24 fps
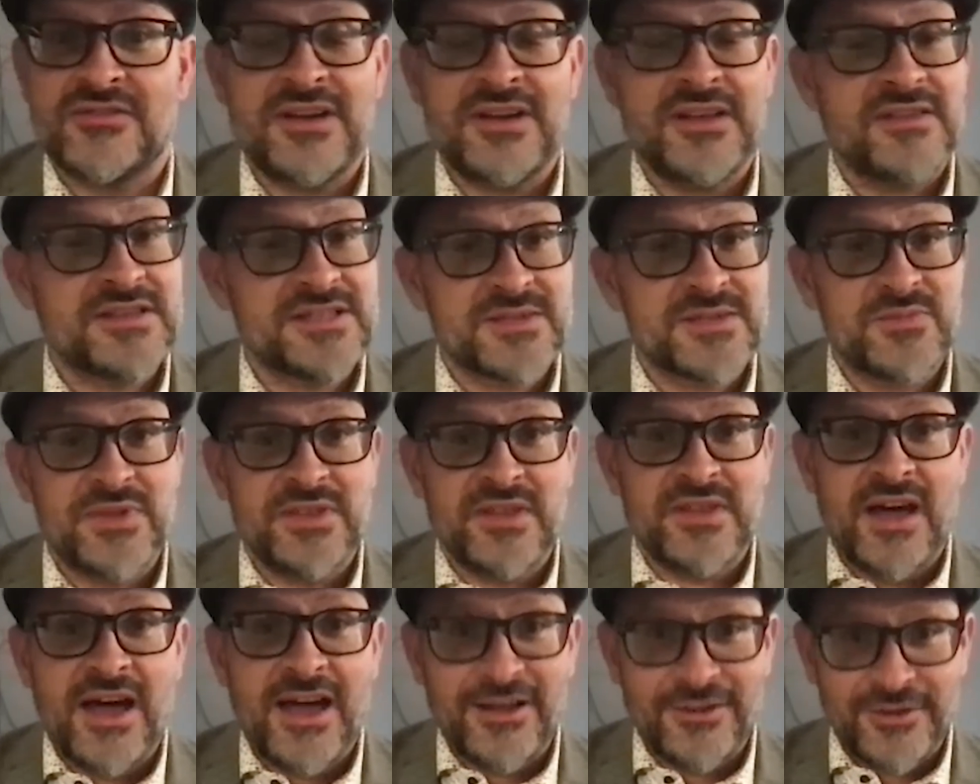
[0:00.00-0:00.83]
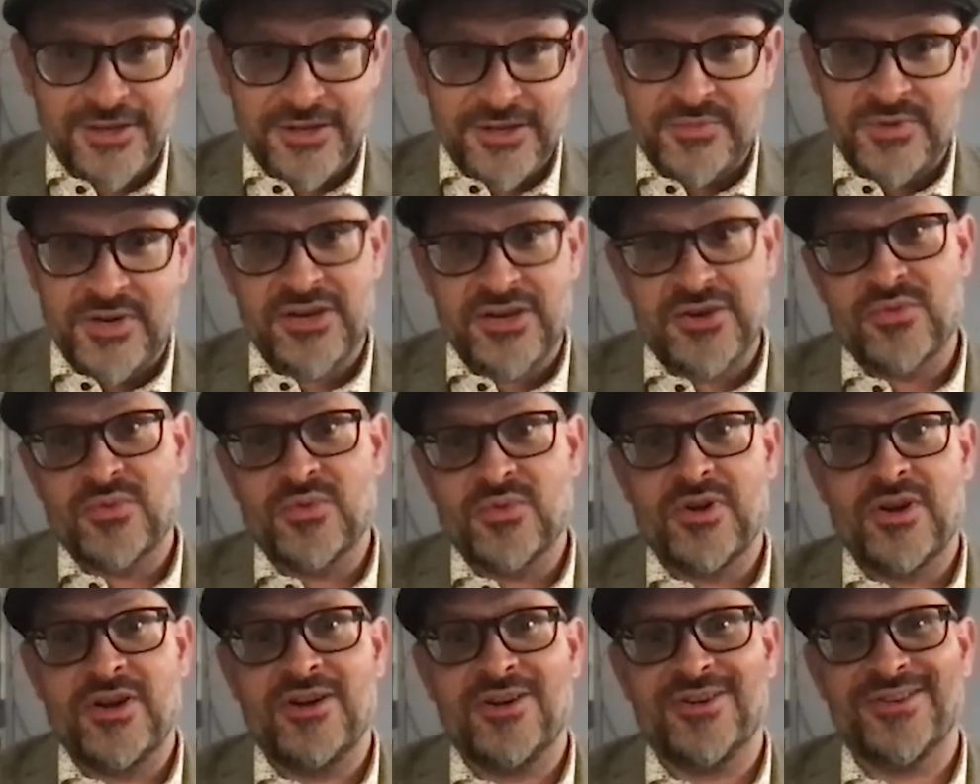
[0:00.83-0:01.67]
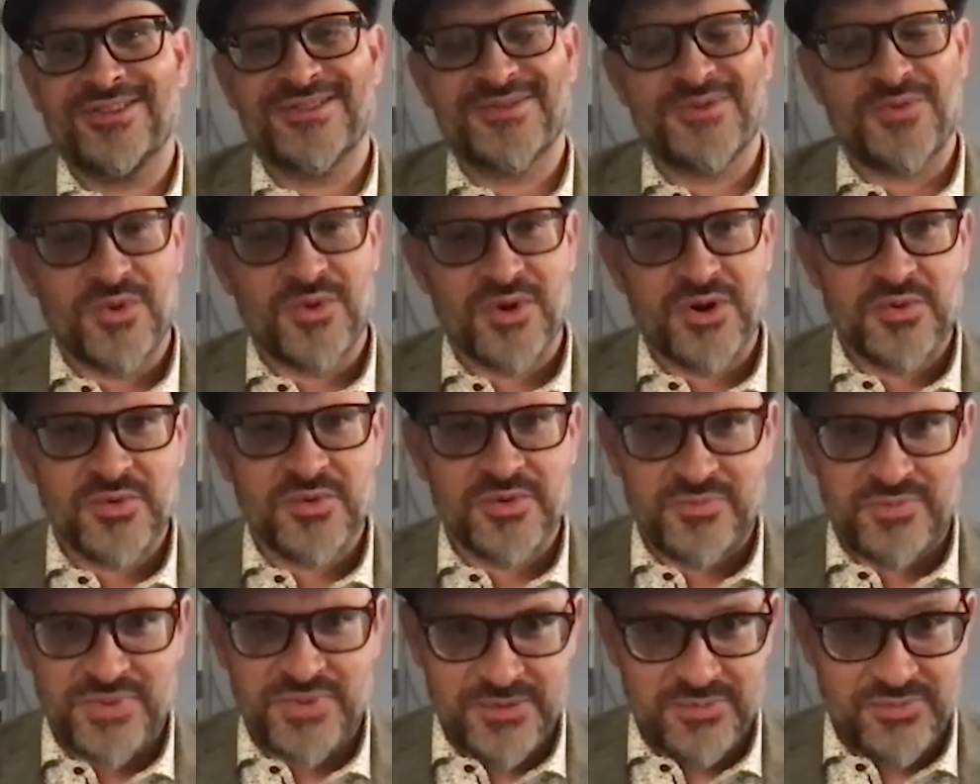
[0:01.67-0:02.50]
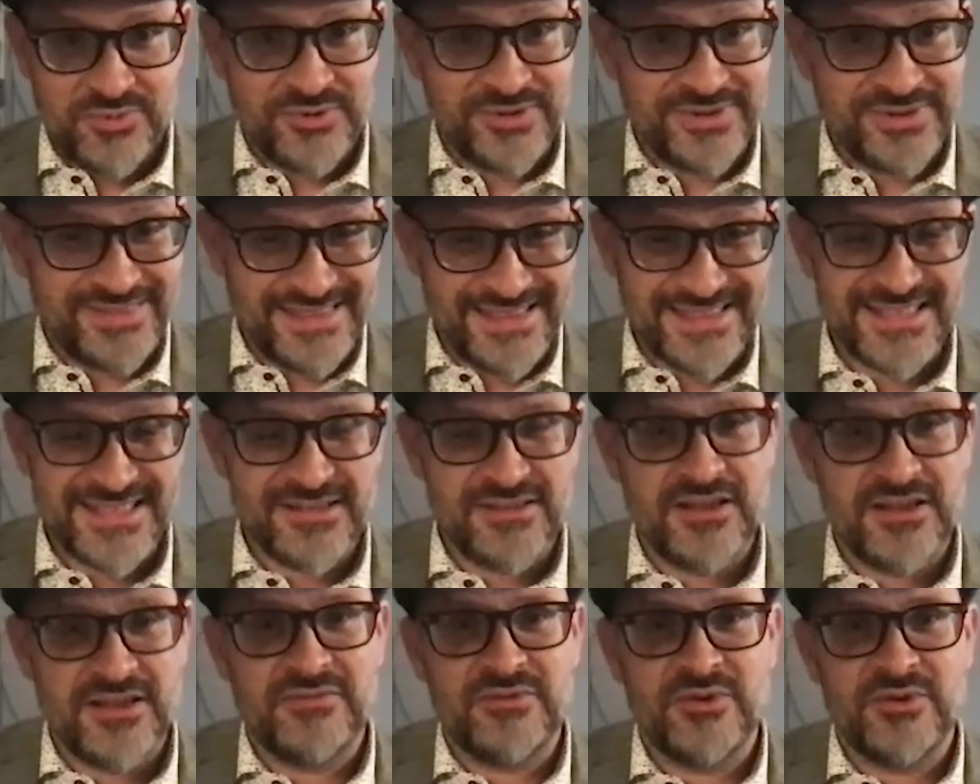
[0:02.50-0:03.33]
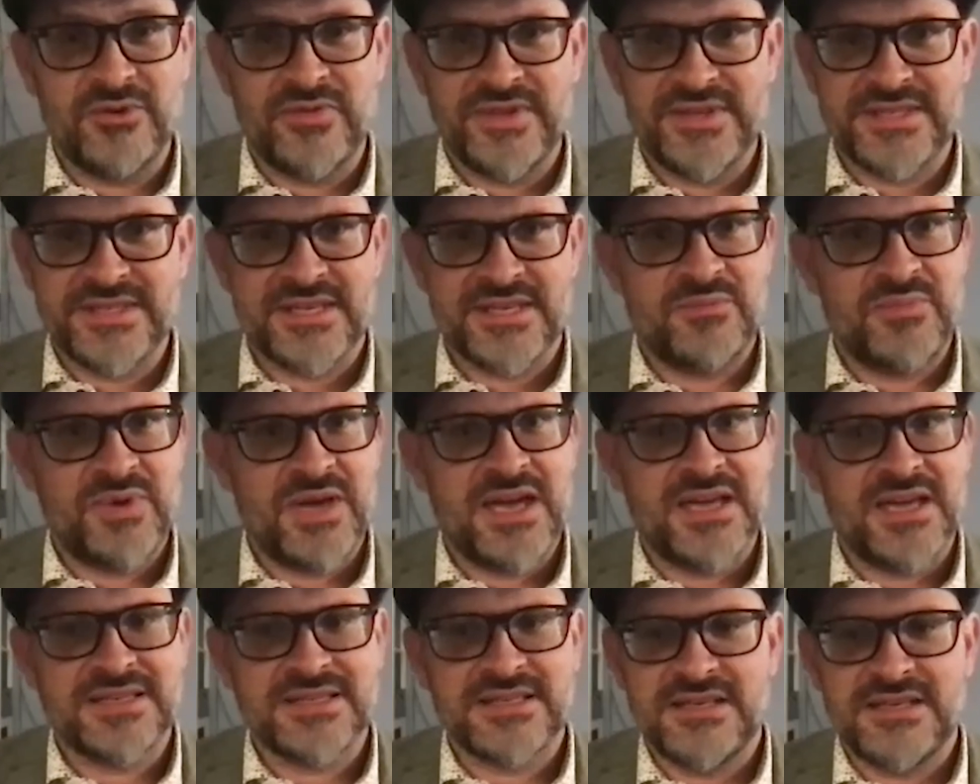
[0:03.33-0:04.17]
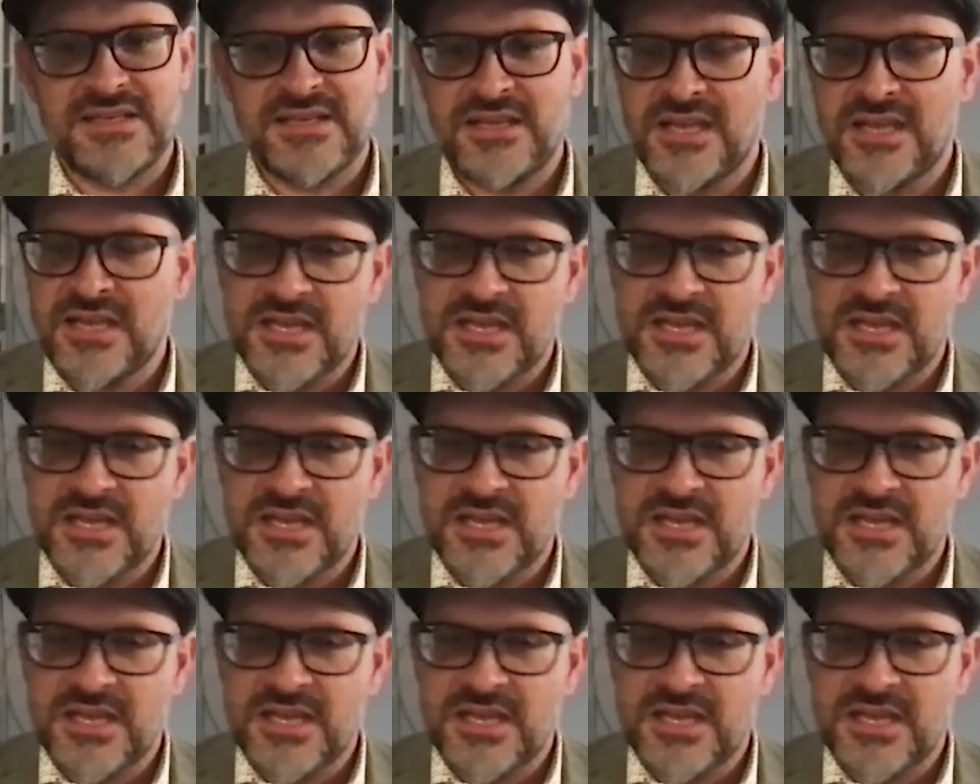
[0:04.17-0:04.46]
This has been the highlight of my career, to work with people at this level, of this capacity,